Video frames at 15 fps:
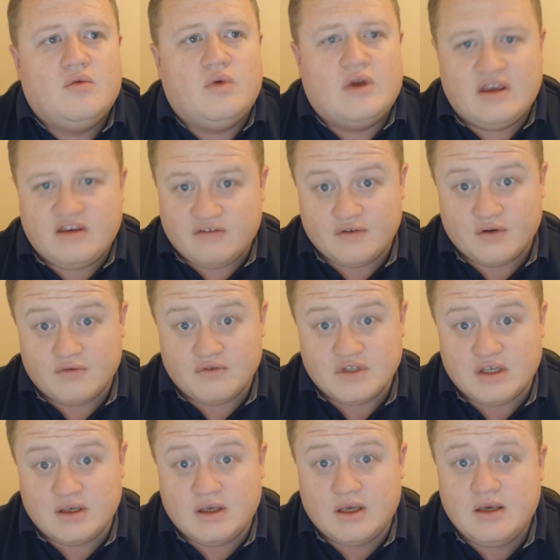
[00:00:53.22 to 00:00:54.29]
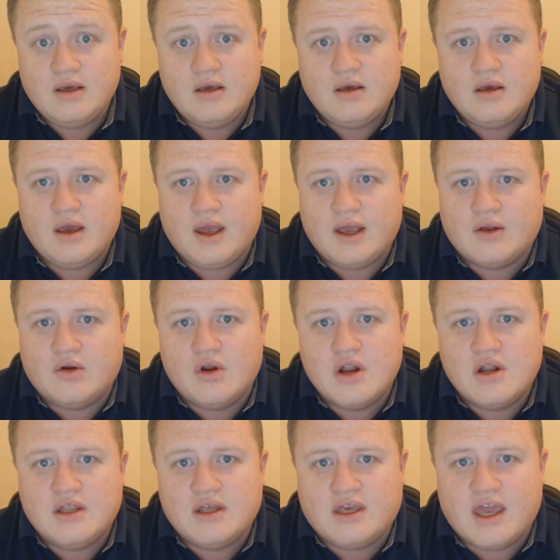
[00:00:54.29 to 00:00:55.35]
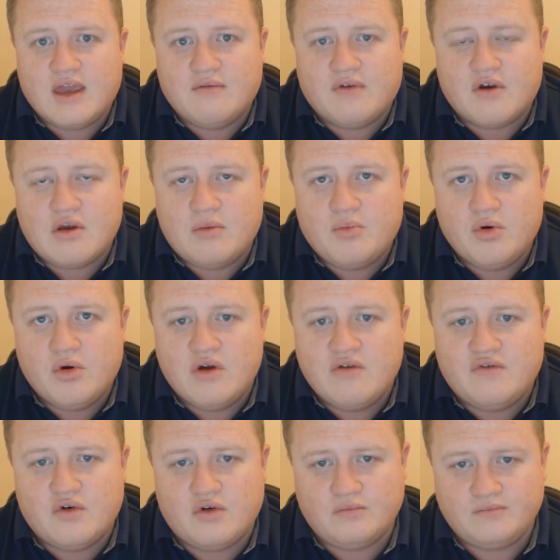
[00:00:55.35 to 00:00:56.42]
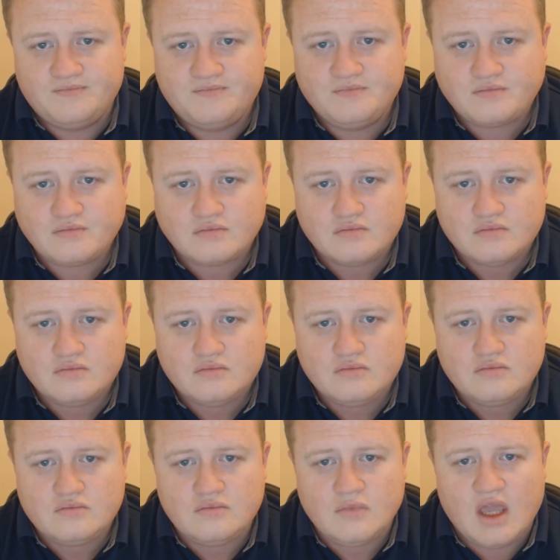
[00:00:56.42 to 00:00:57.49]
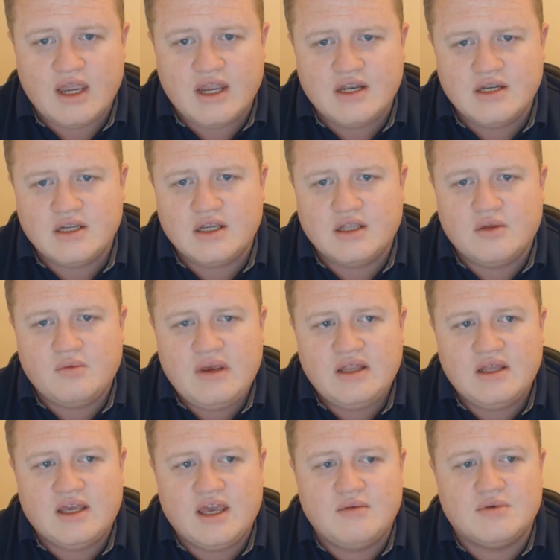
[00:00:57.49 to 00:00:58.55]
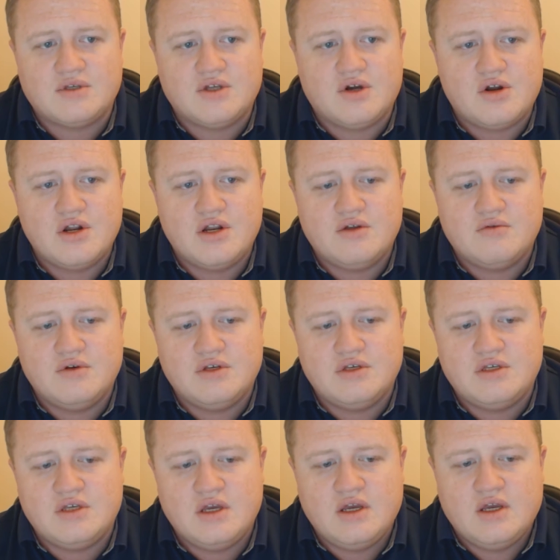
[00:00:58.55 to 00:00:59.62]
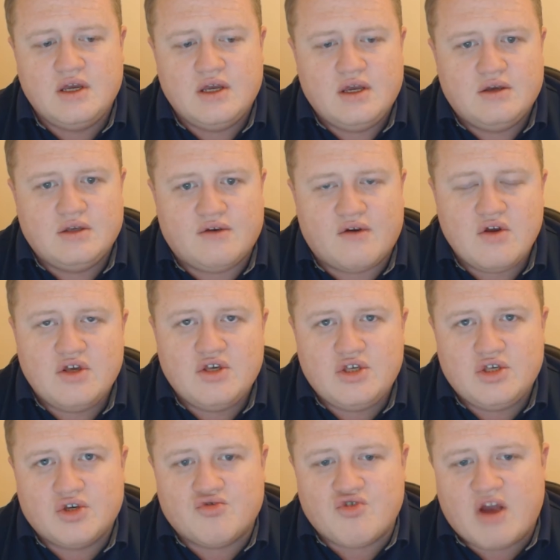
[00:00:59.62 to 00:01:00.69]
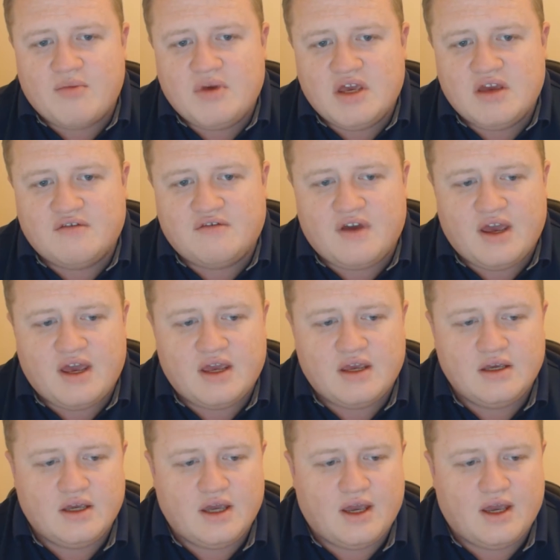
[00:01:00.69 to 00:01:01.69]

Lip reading: We've obviously gone into the game very poor form. And the way the game started, it was a very scrappy affair.